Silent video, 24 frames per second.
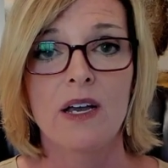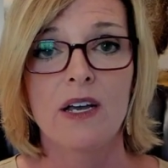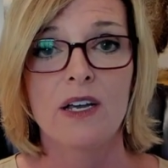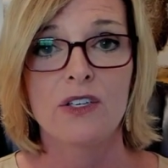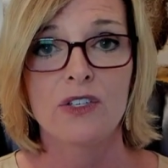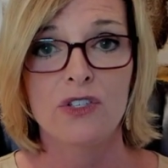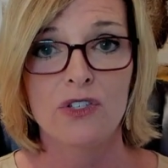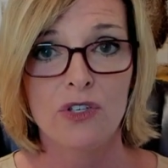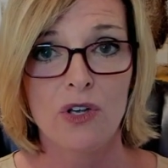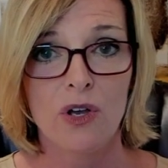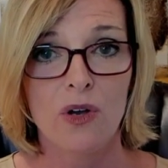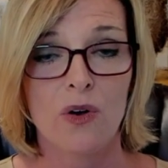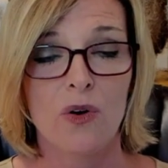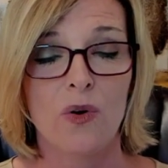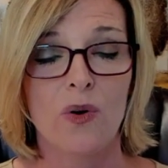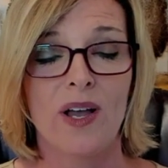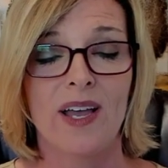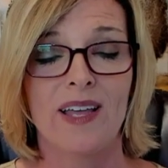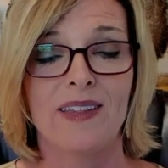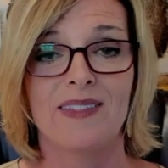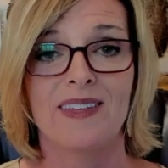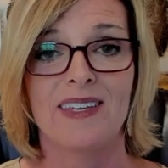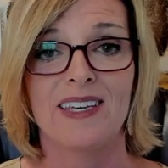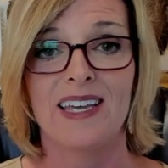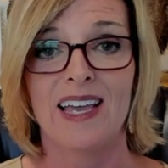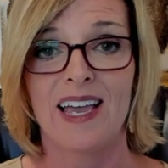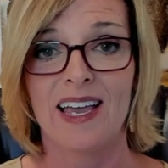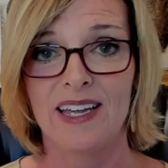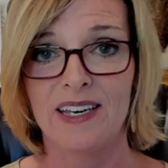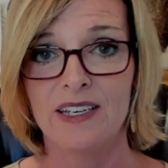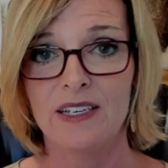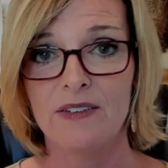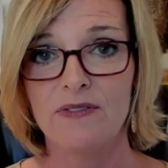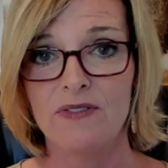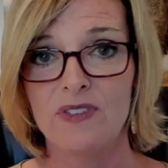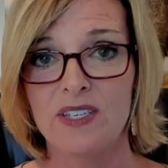So, at the
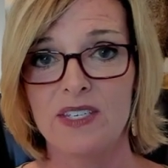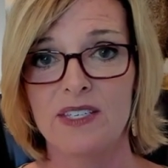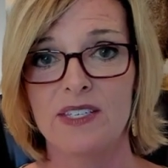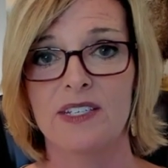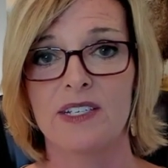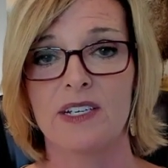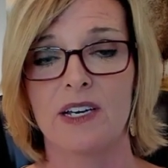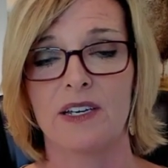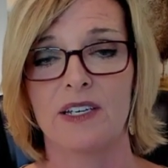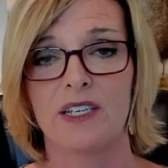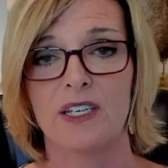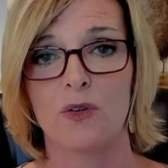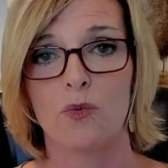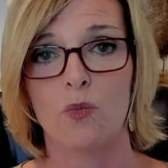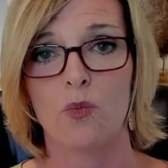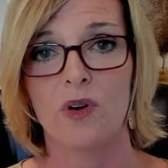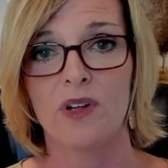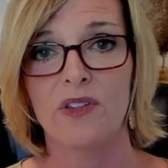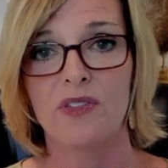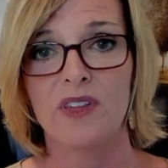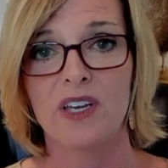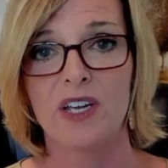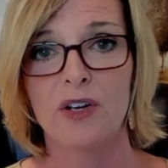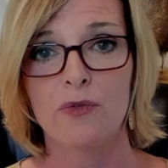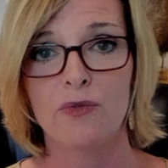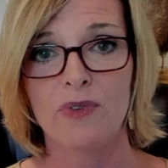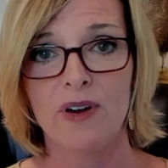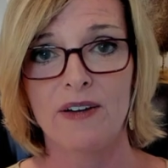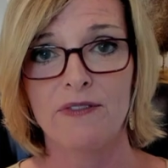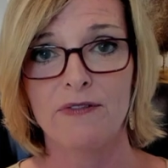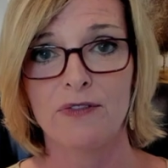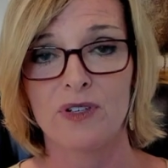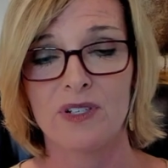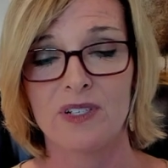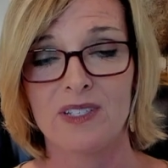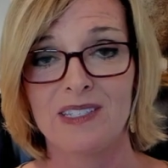end of the study, what they
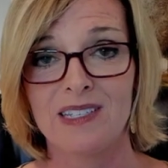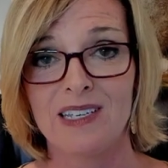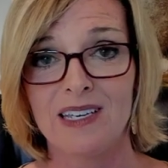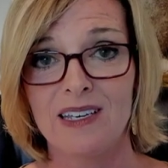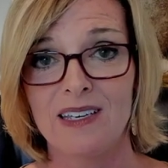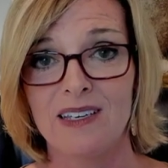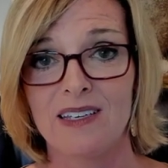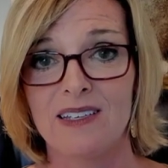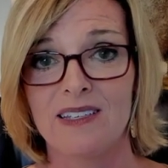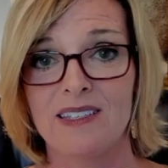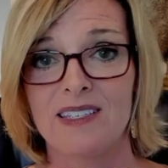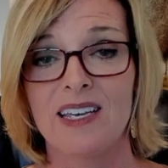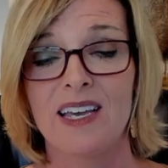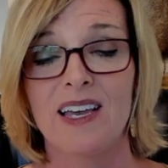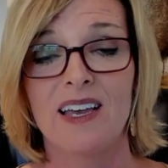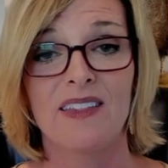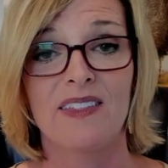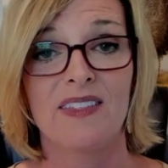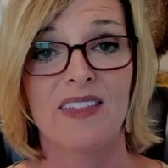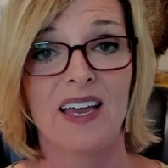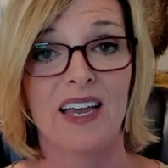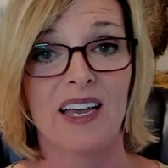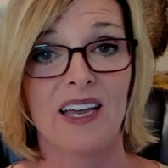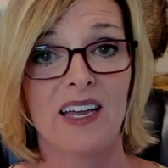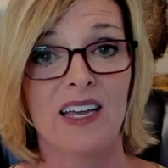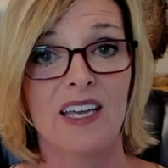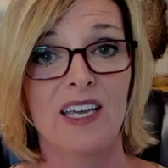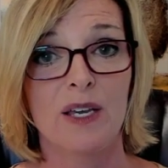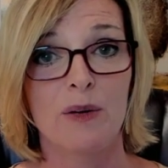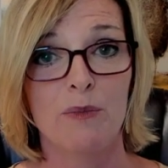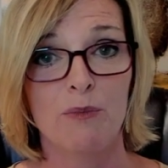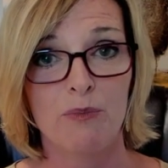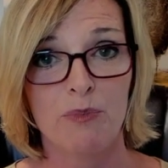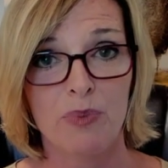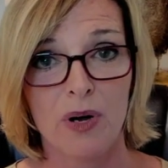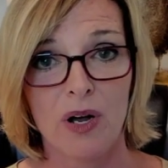reference is that
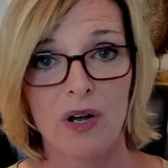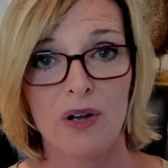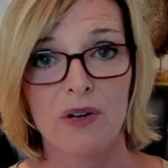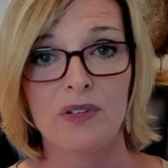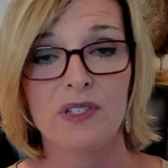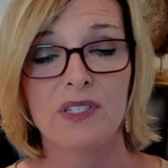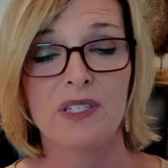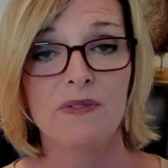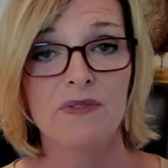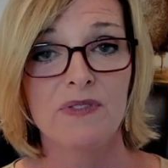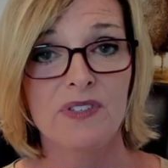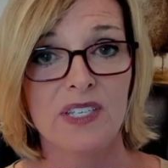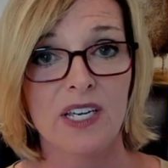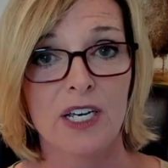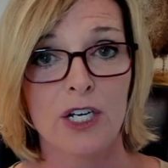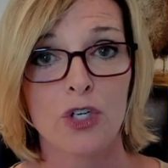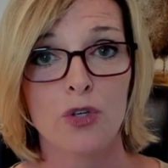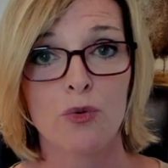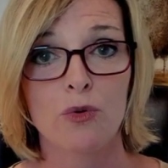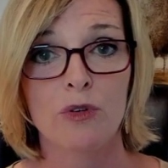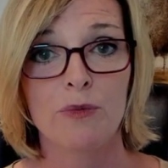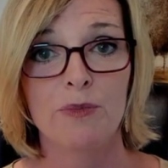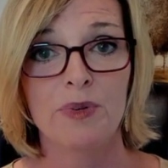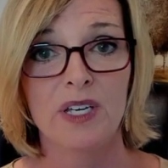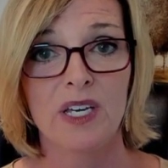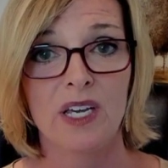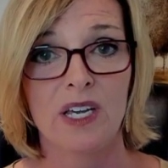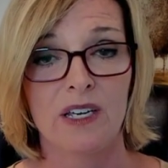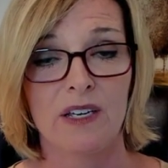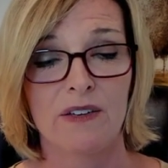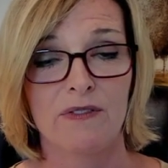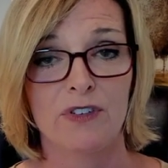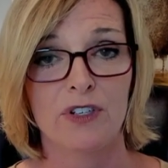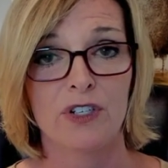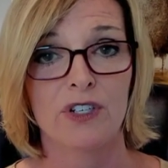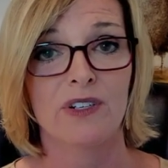compulsive sexual
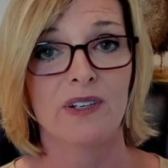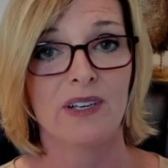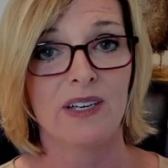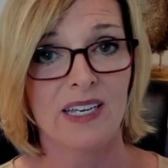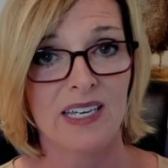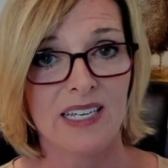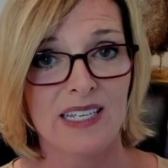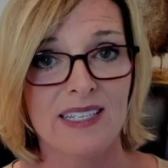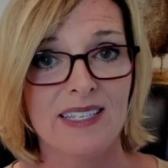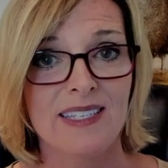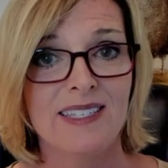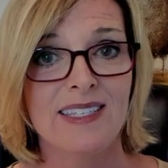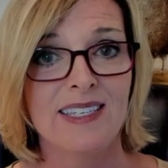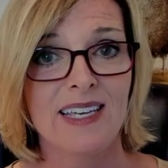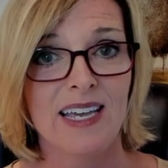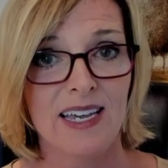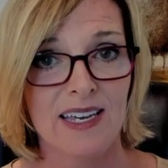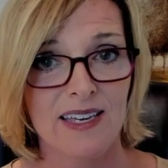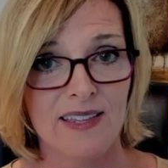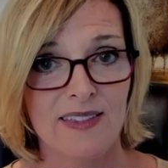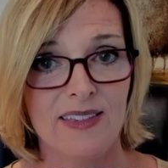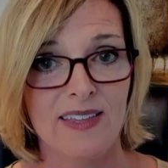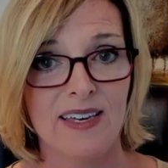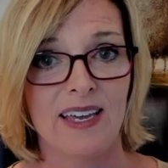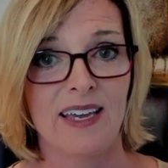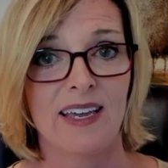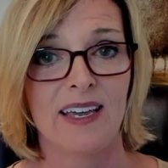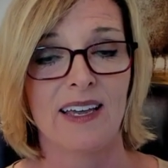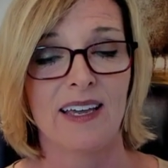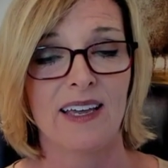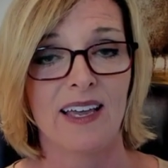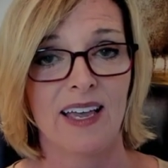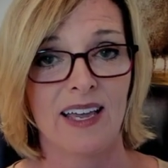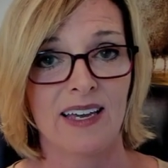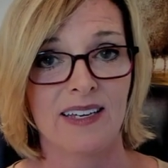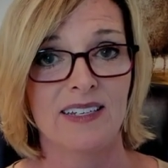behavior is a
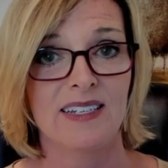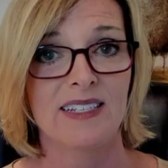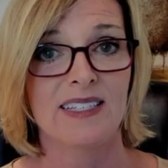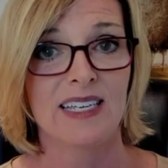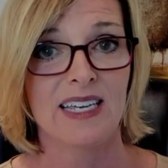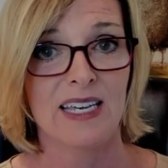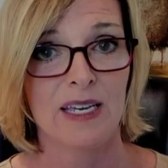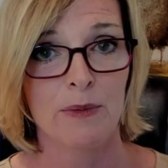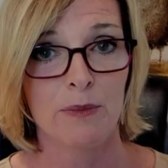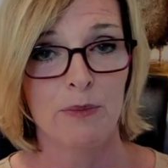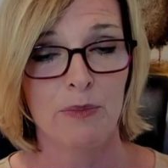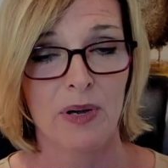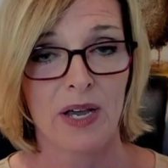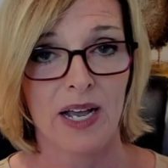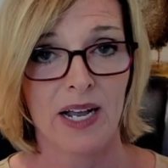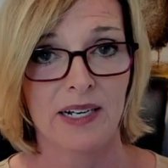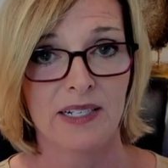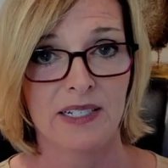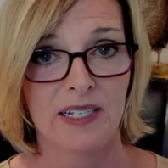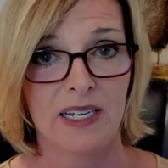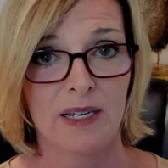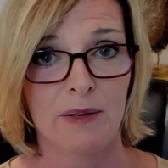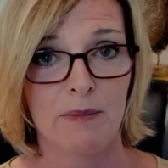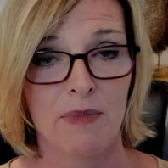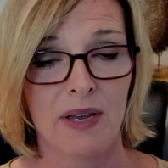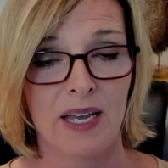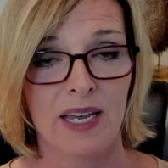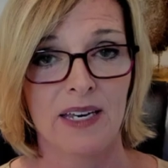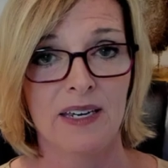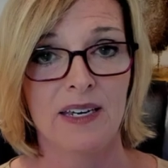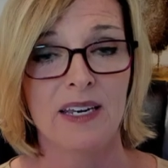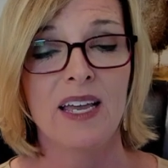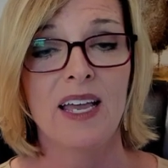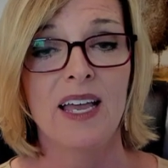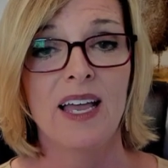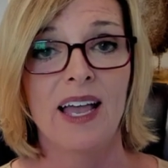thing and it's impacting
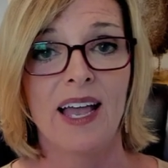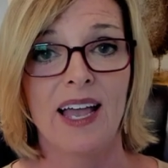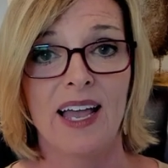men,